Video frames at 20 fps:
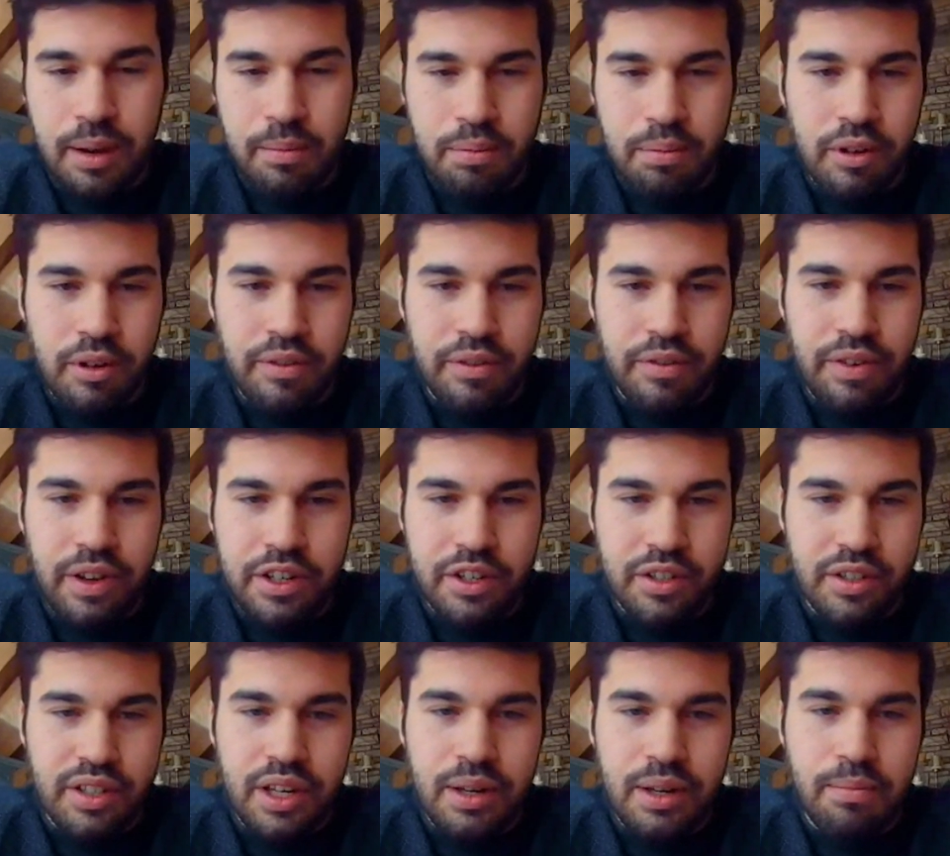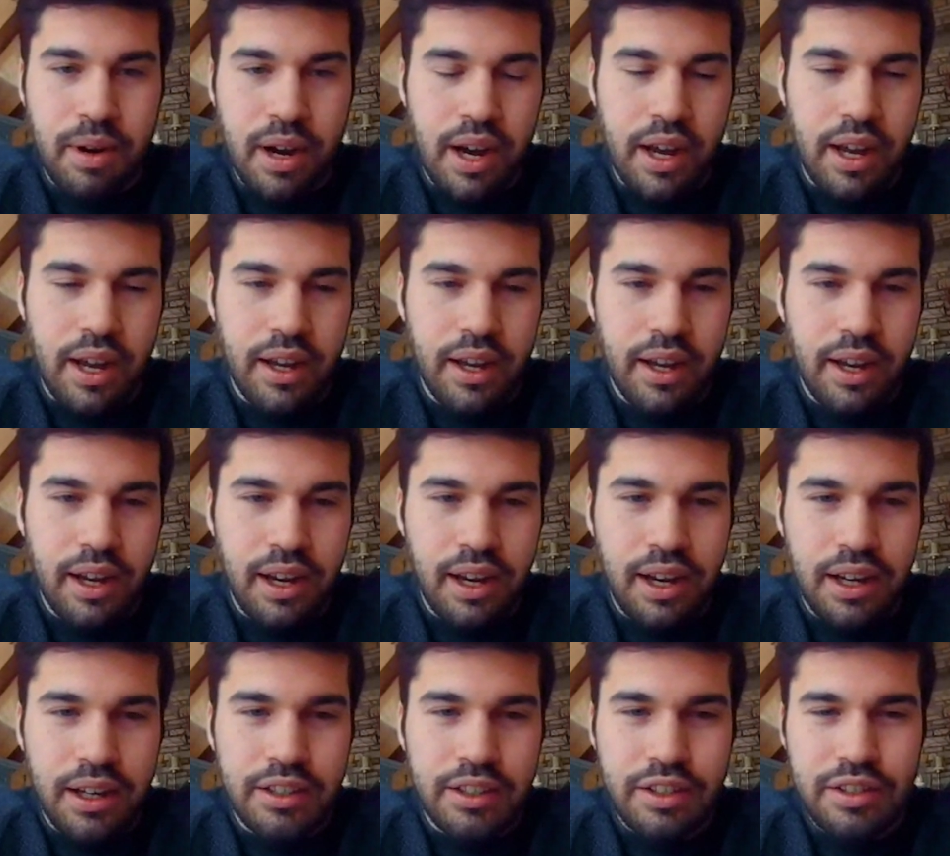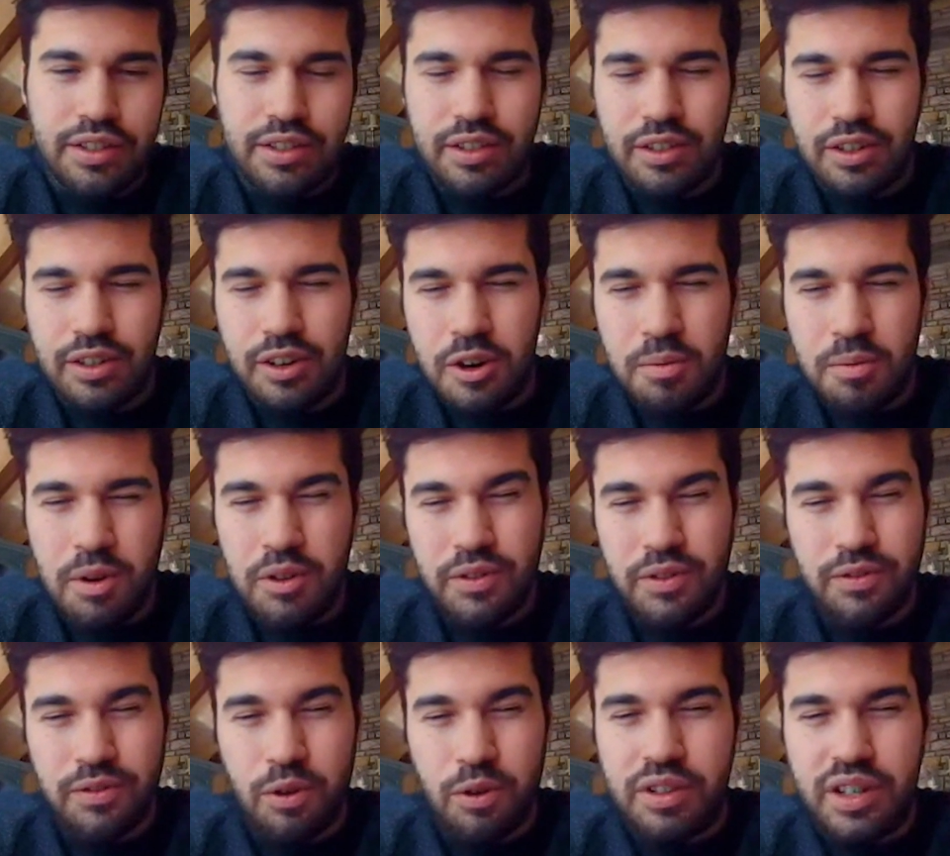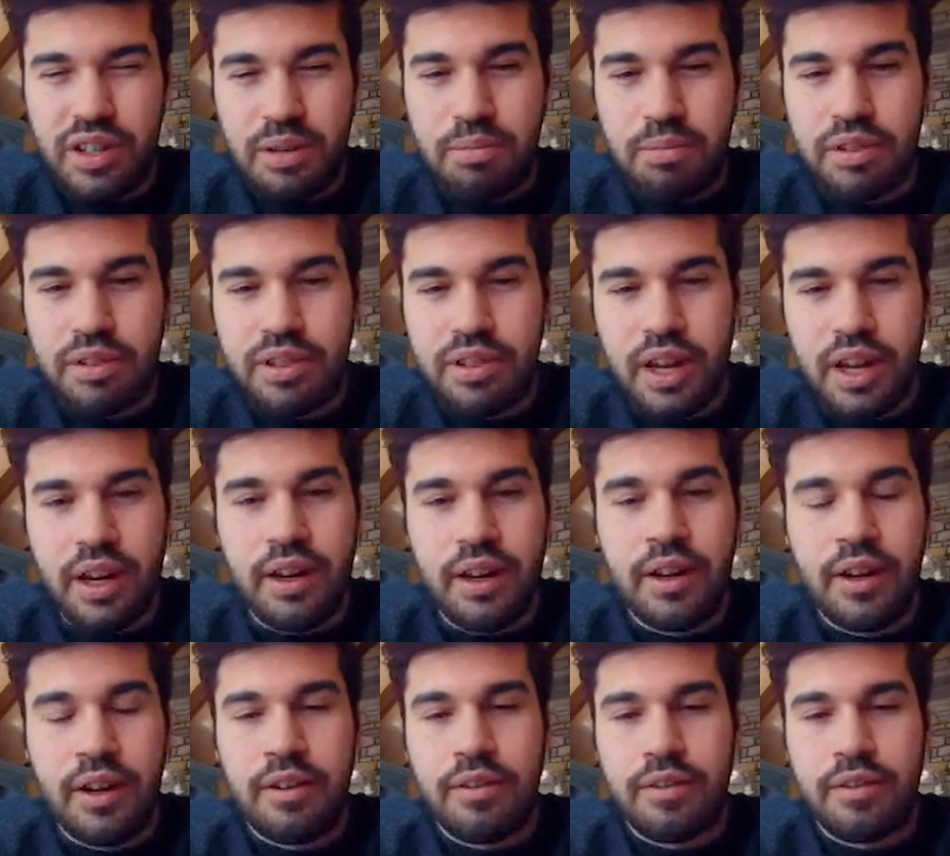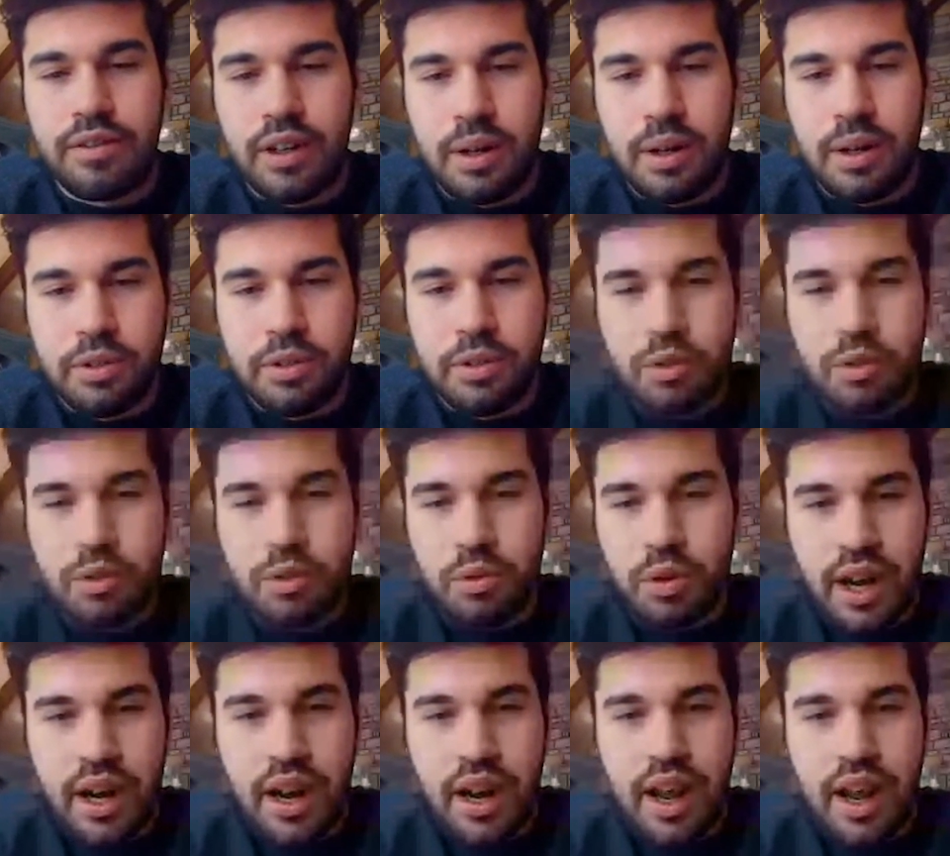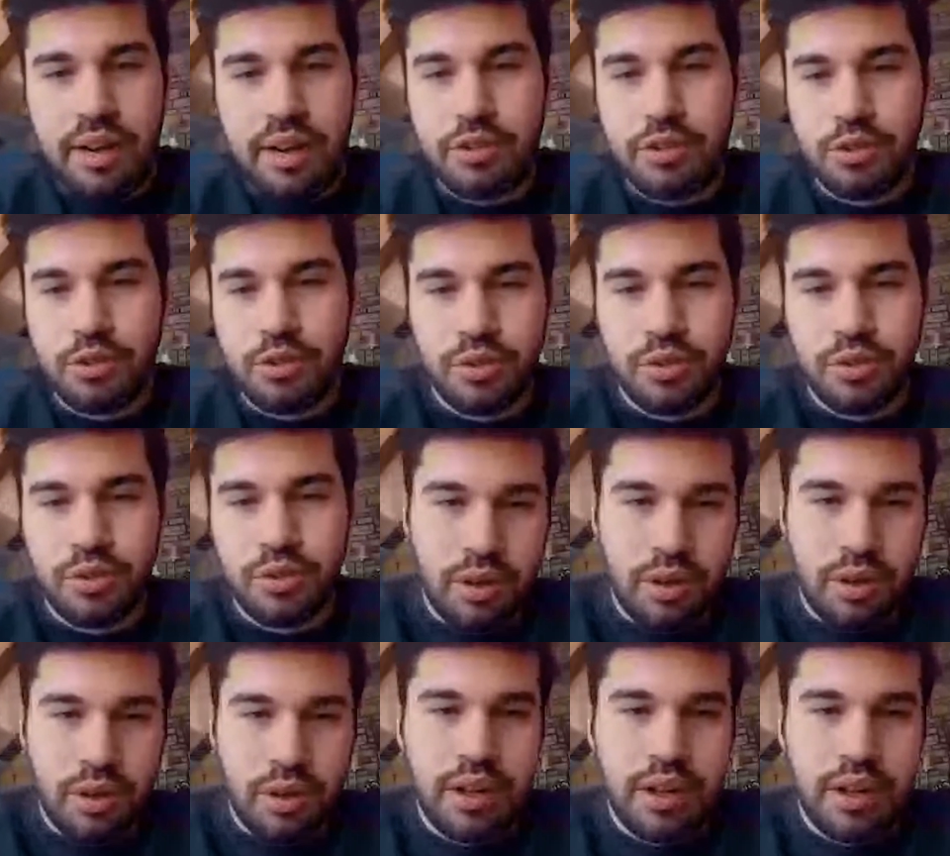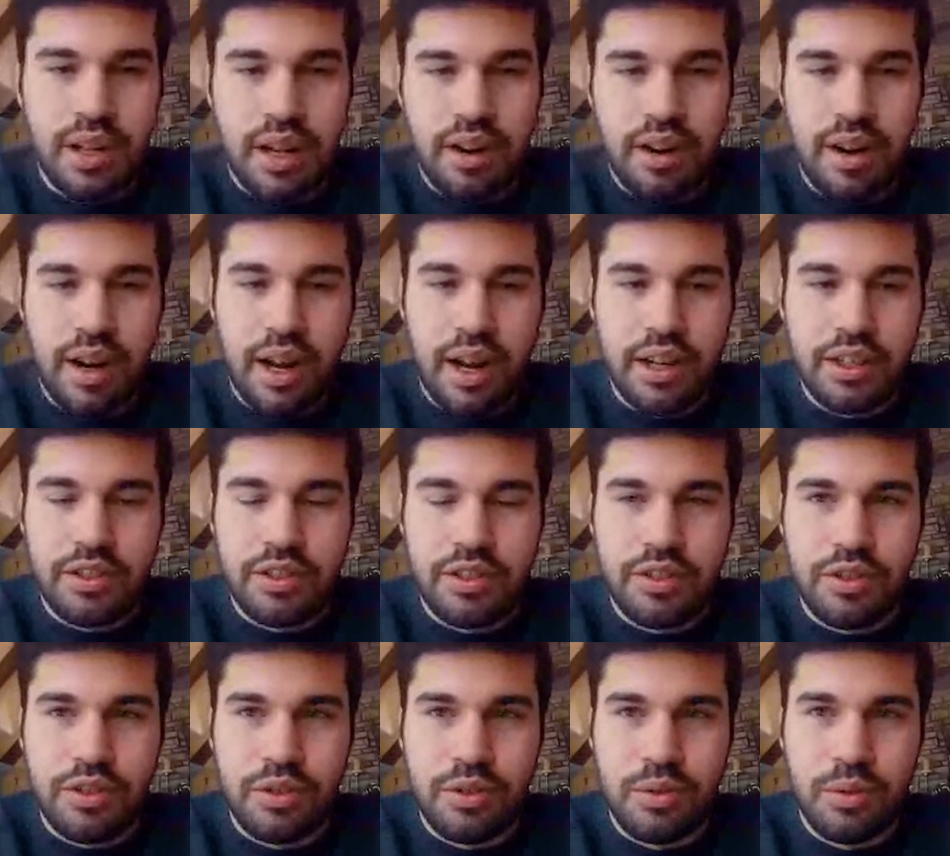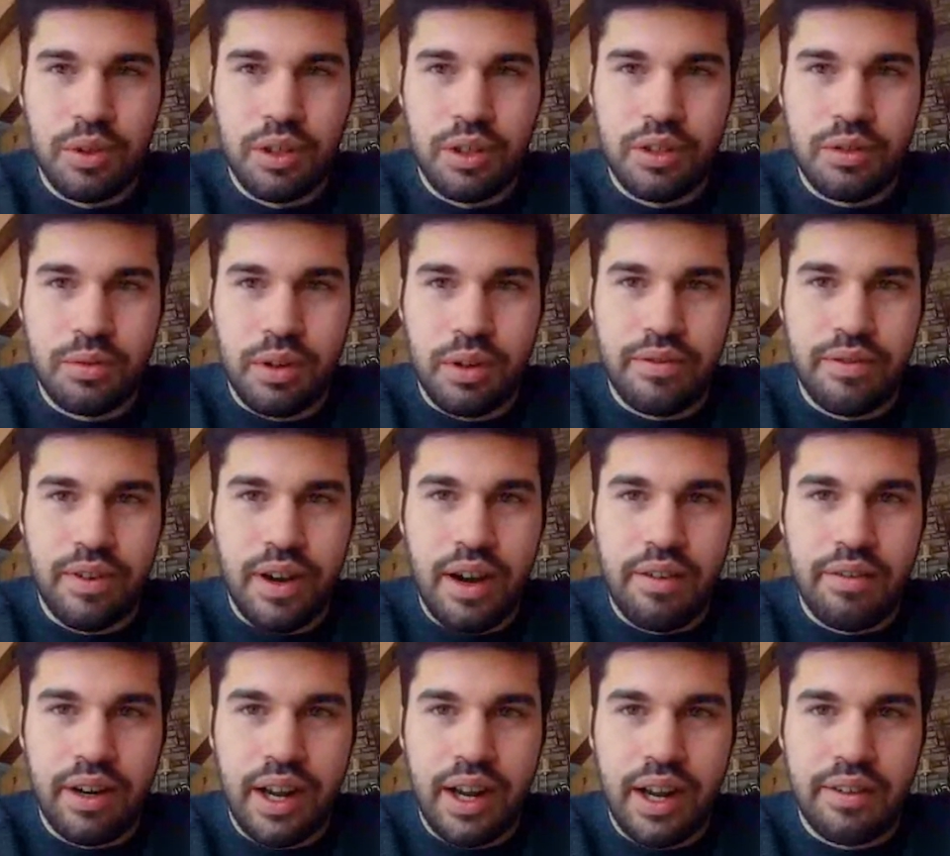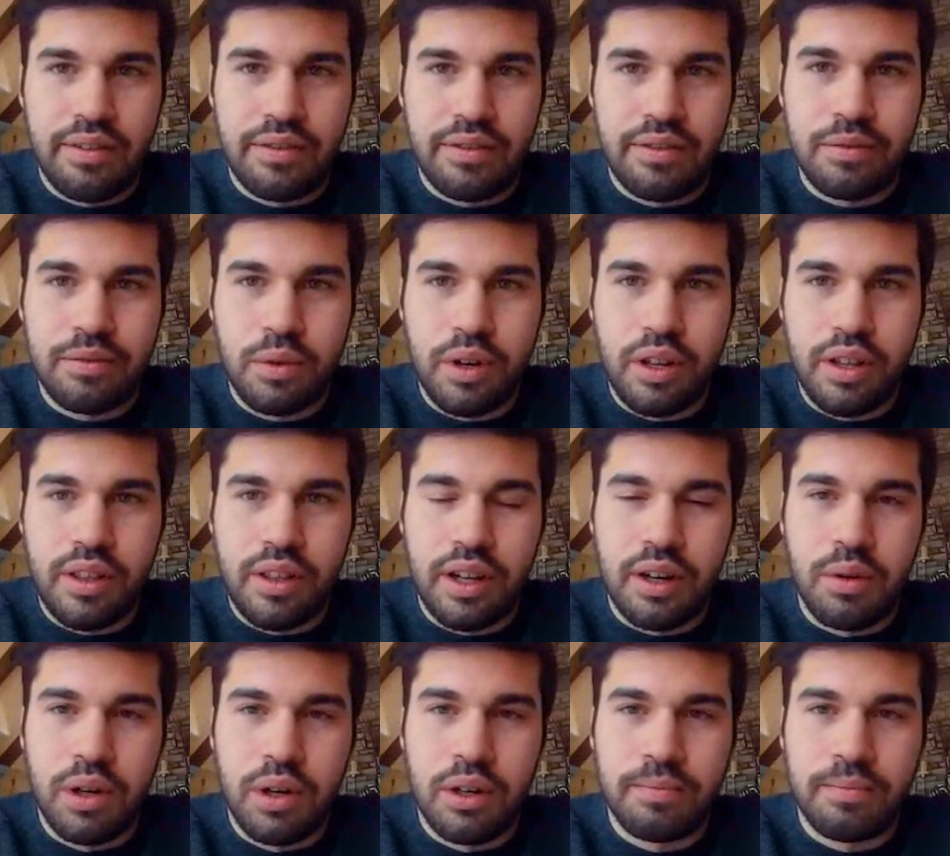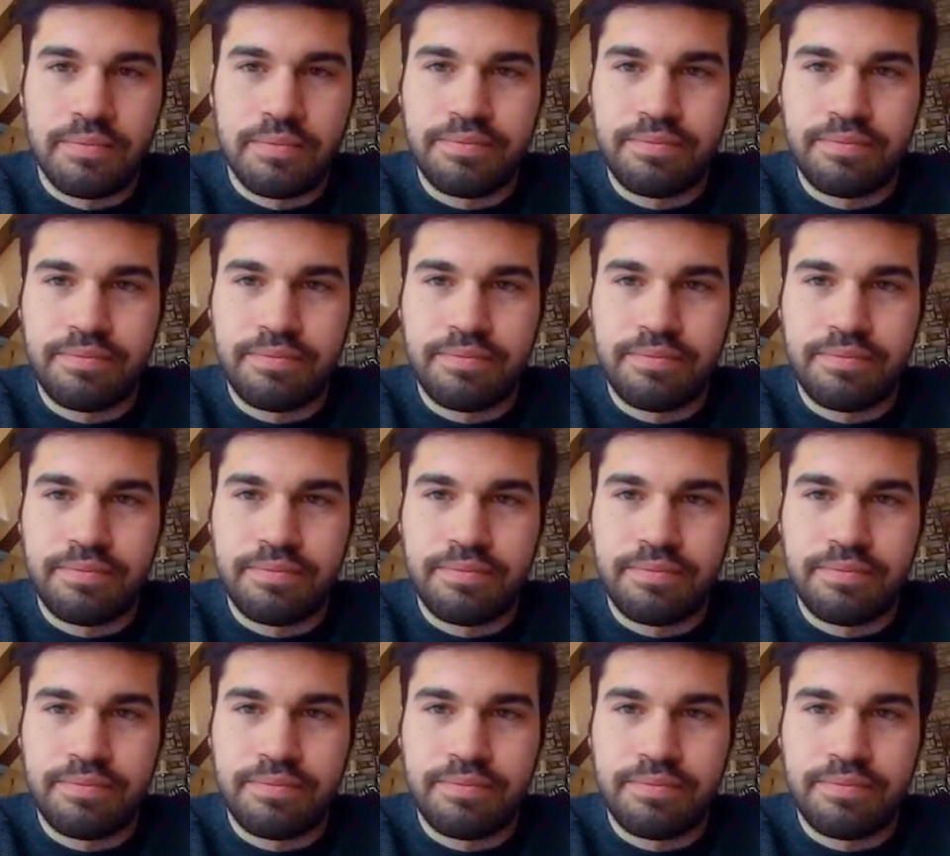improved efficiency by uh, just almost 14% from 29.5 joules per terahash to 25.5. What do you think, Will?